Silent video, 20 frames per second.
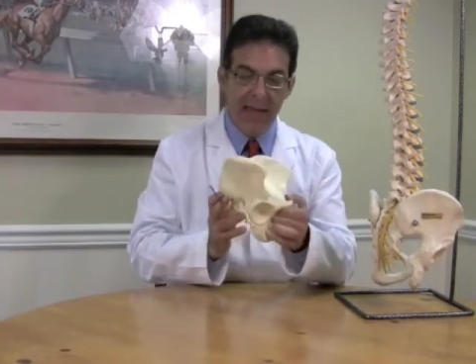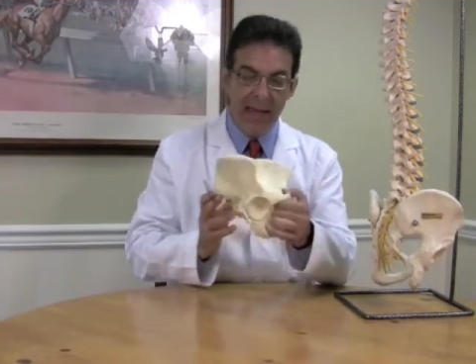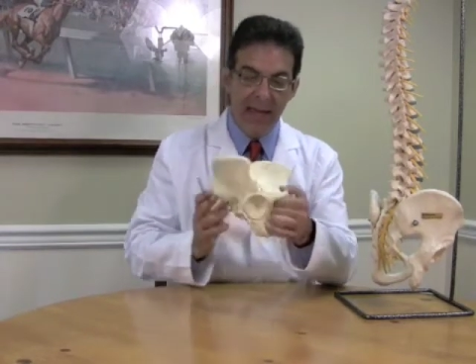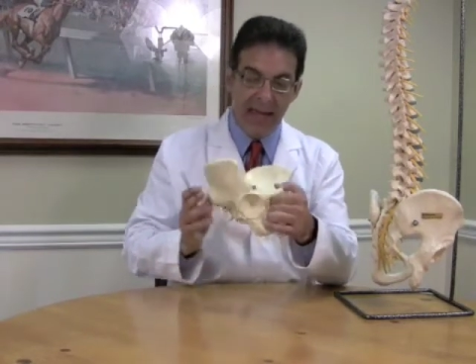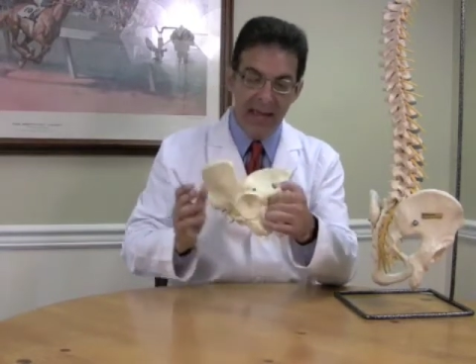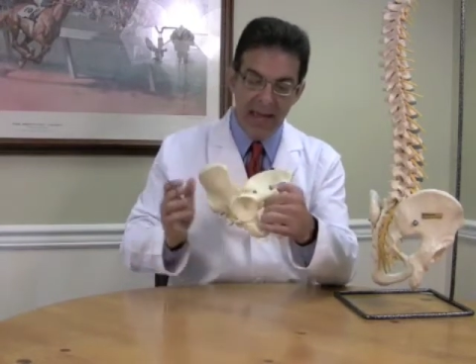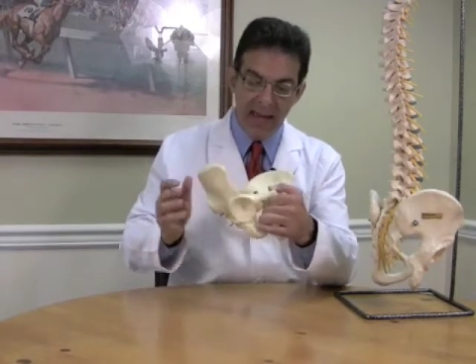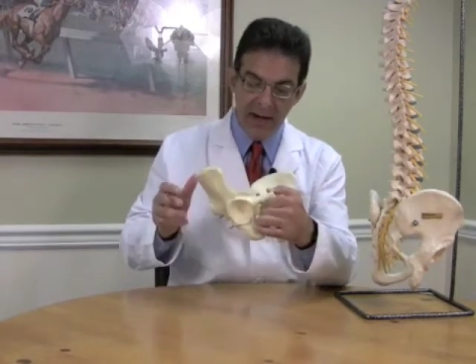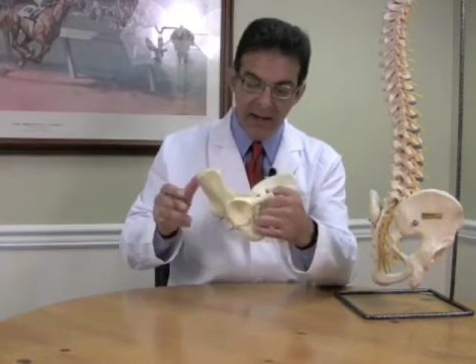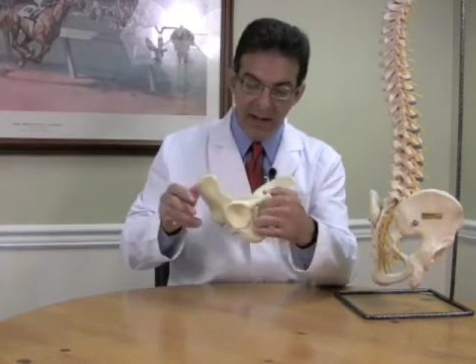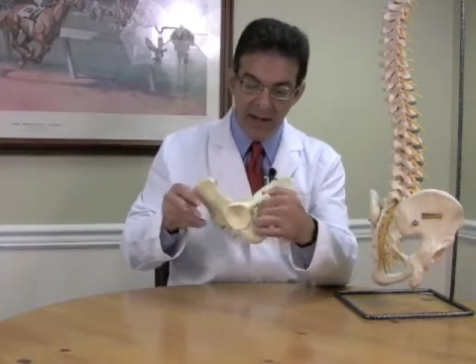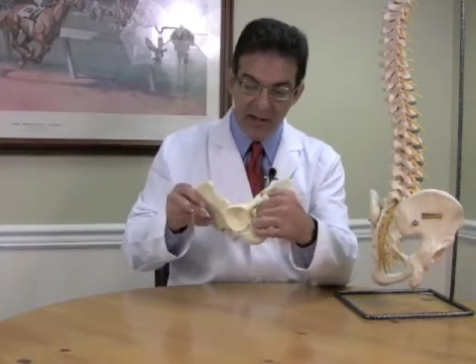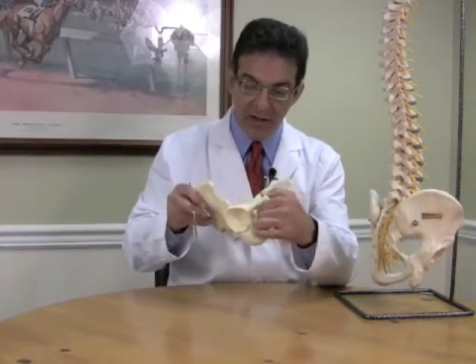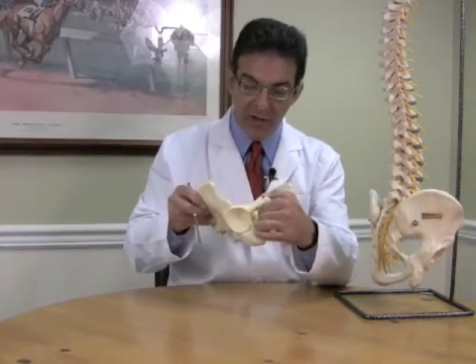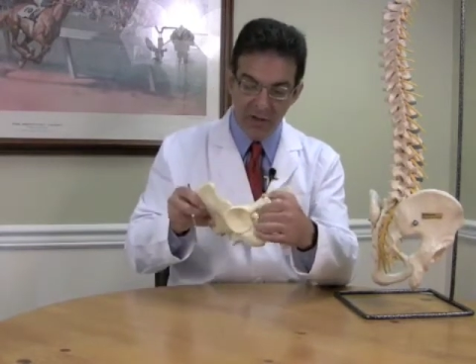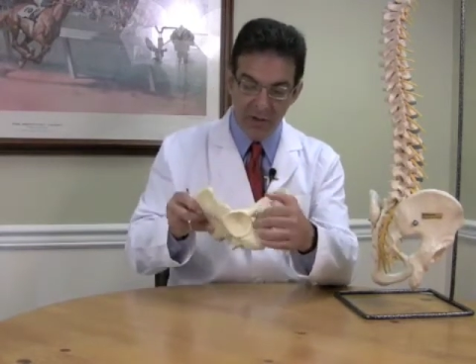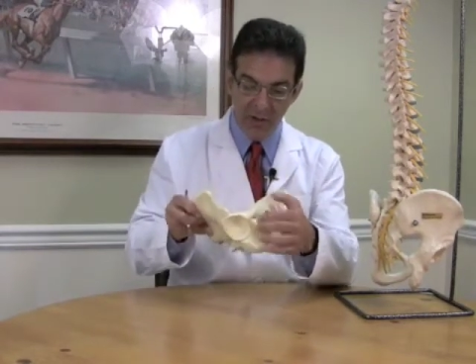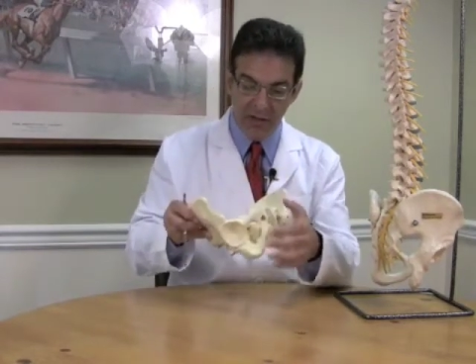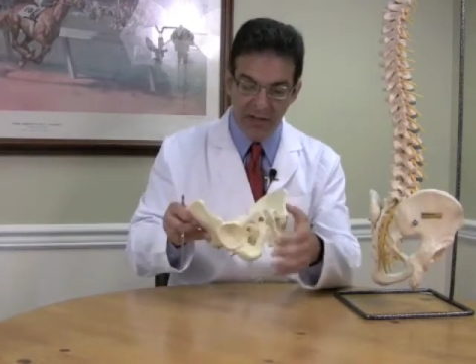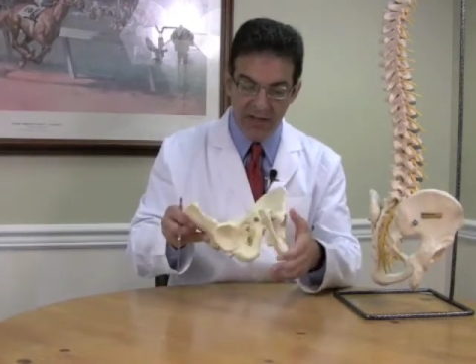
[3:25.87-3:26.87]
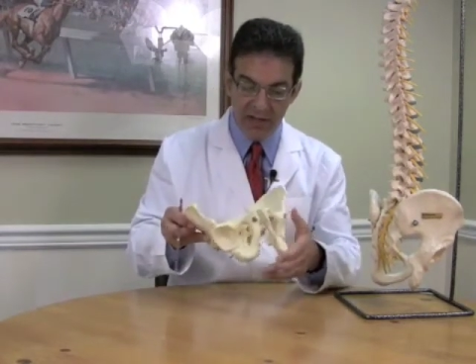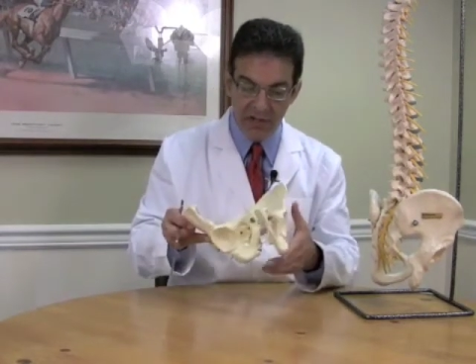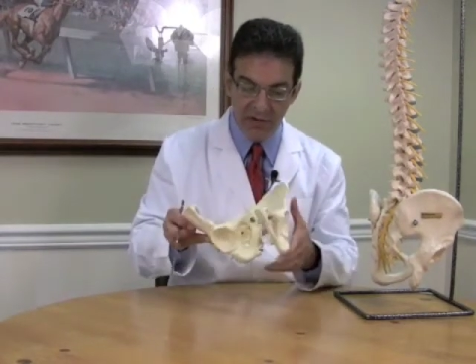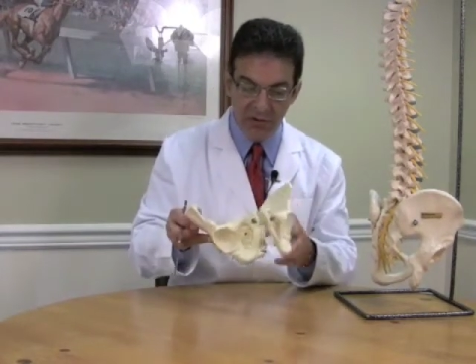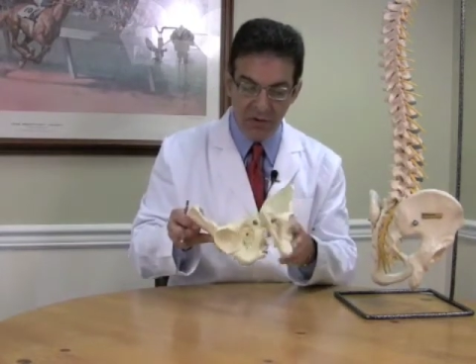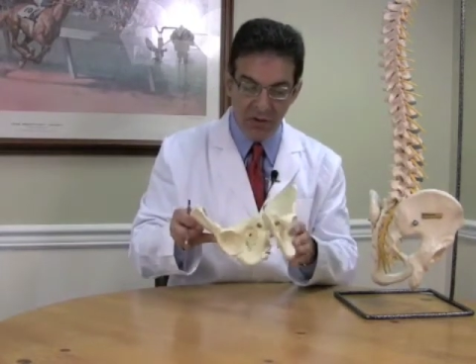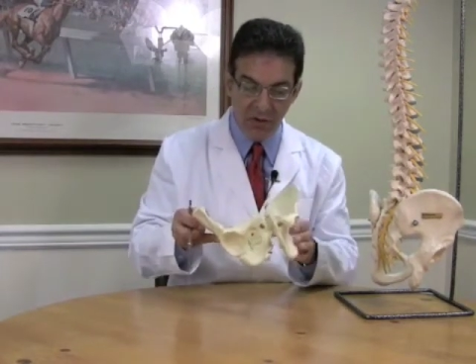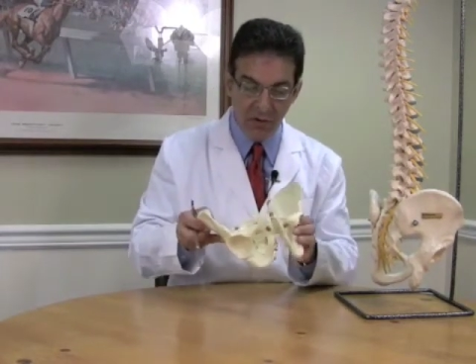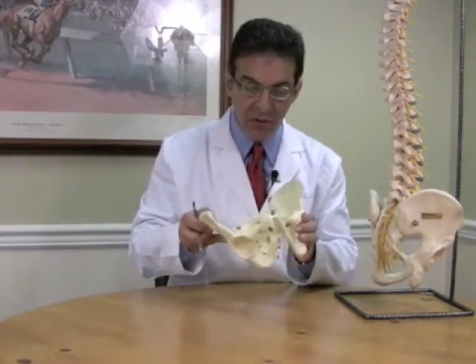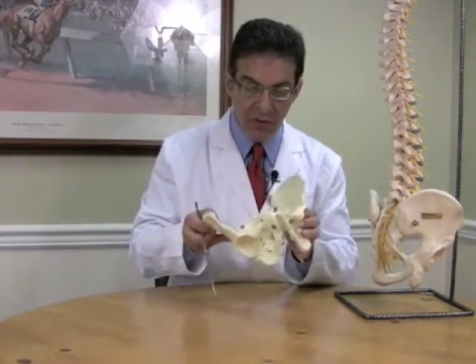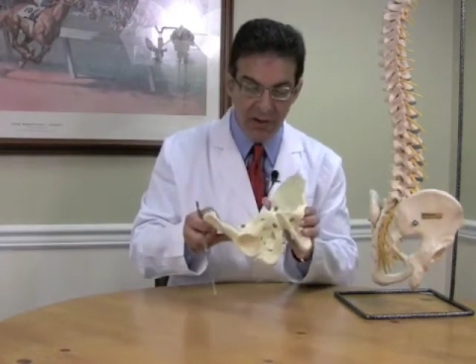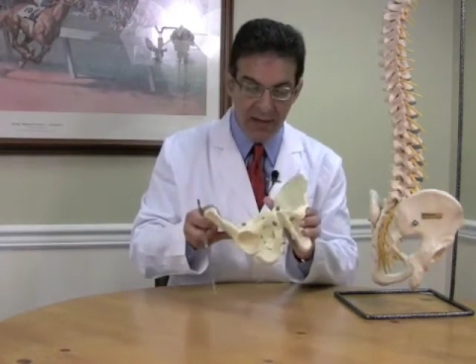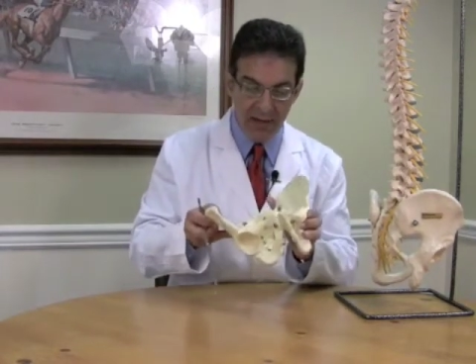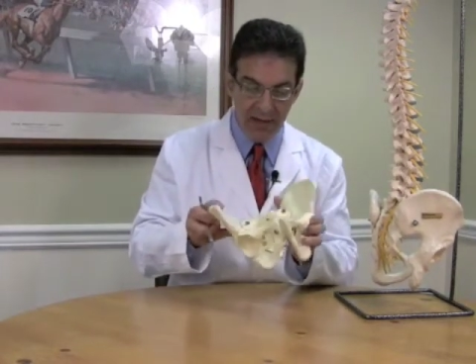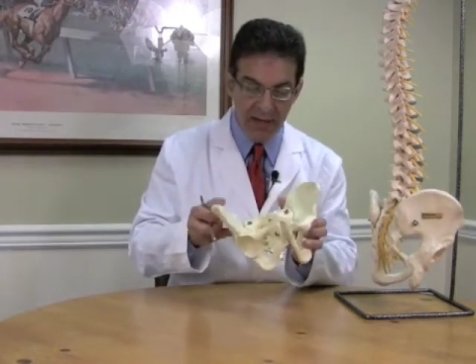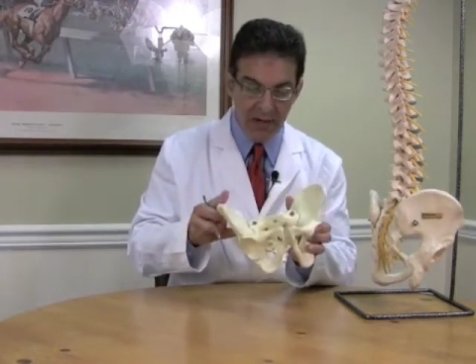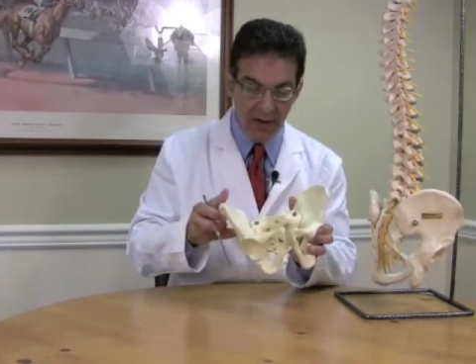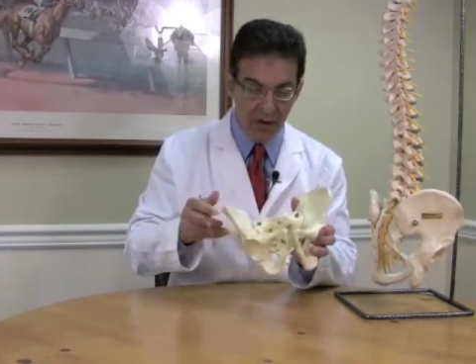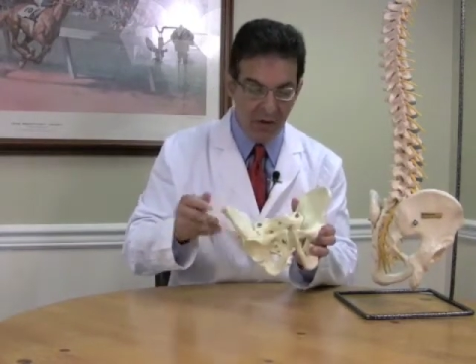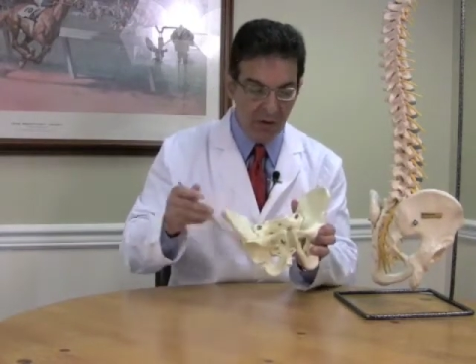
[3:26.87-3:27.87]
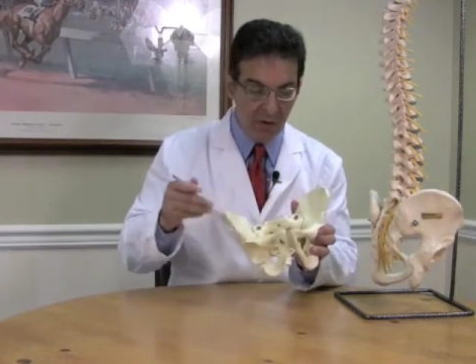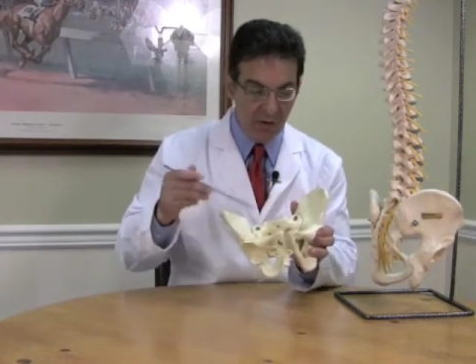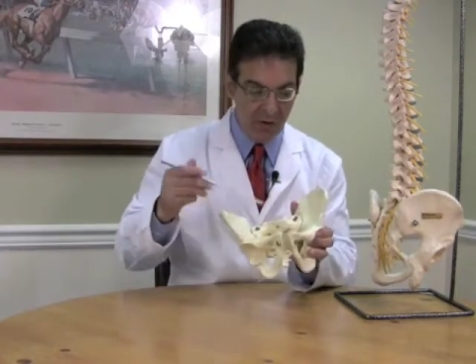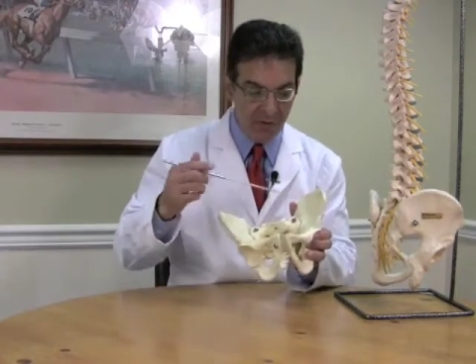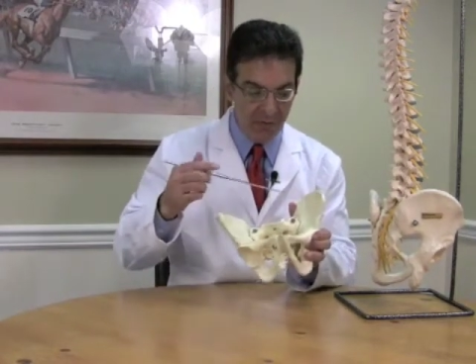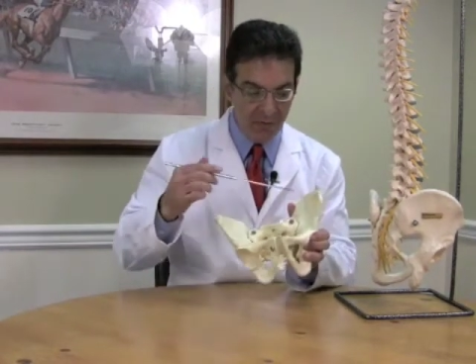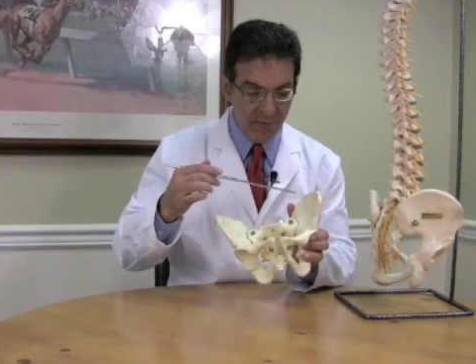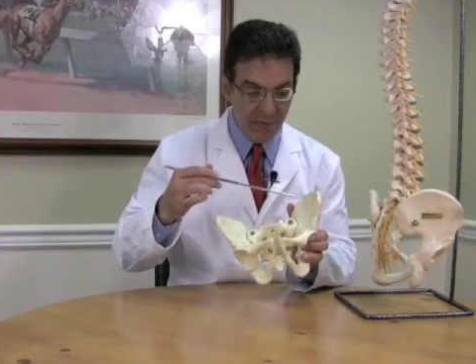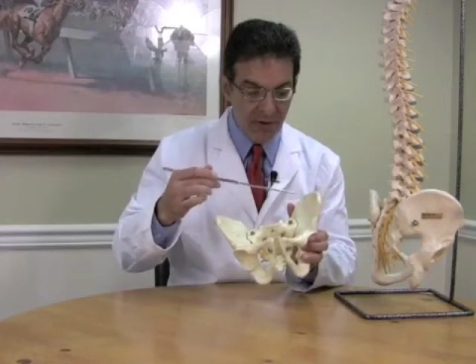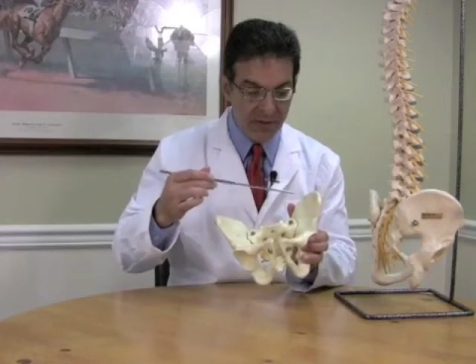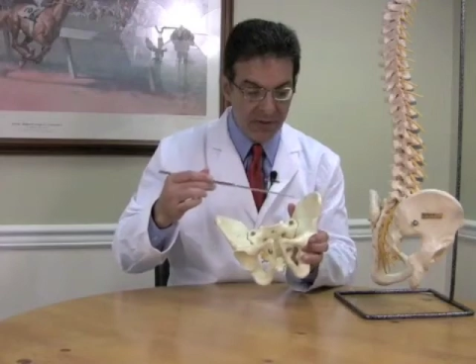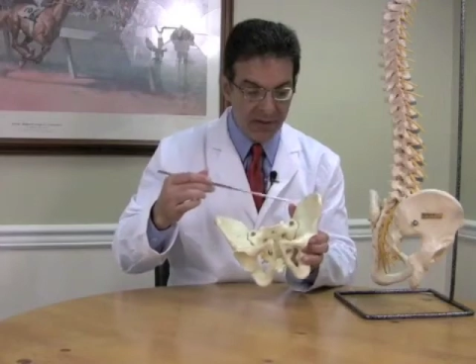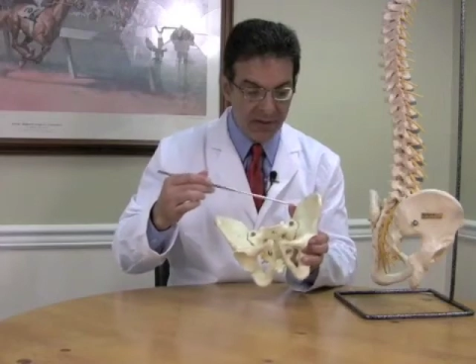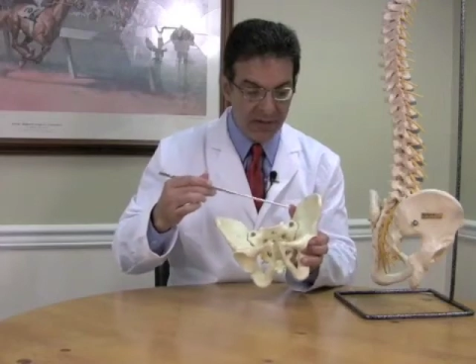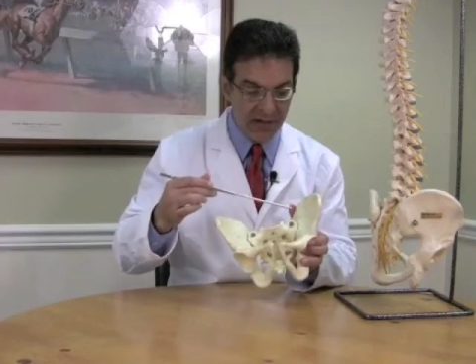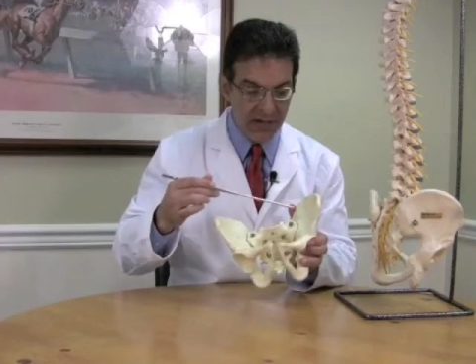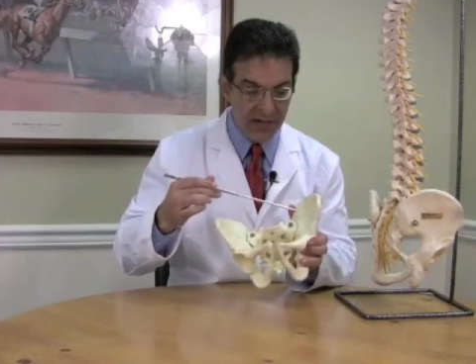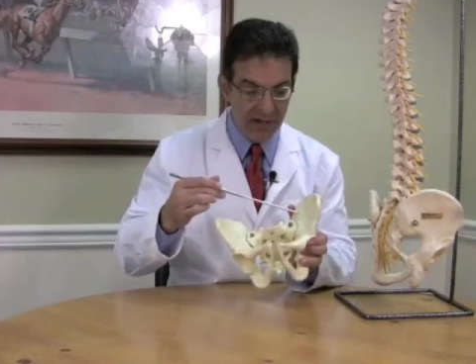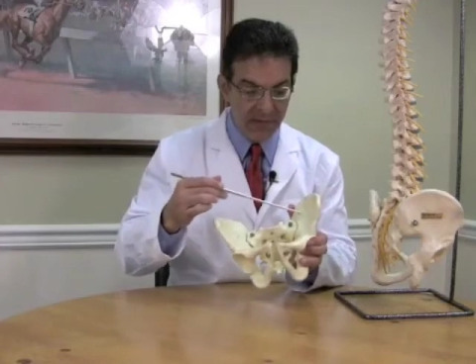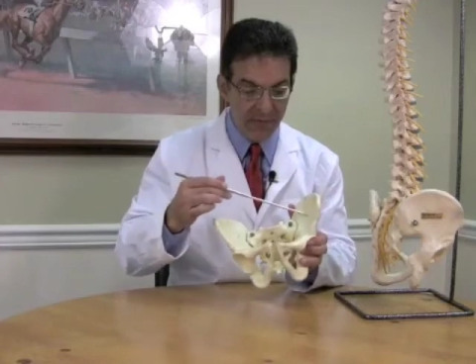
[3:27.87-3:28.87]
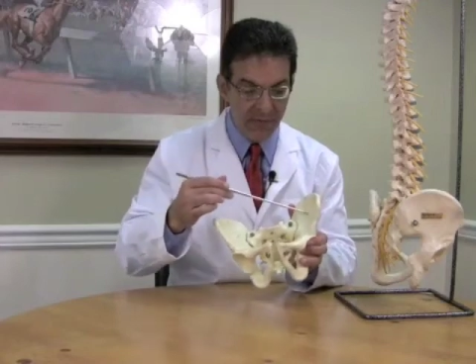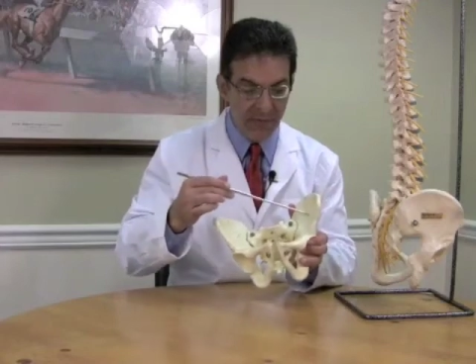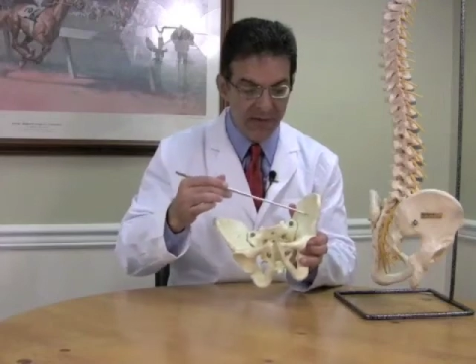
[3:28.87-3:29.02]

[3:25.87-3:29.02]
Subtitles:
and to a lesser degree on the front side.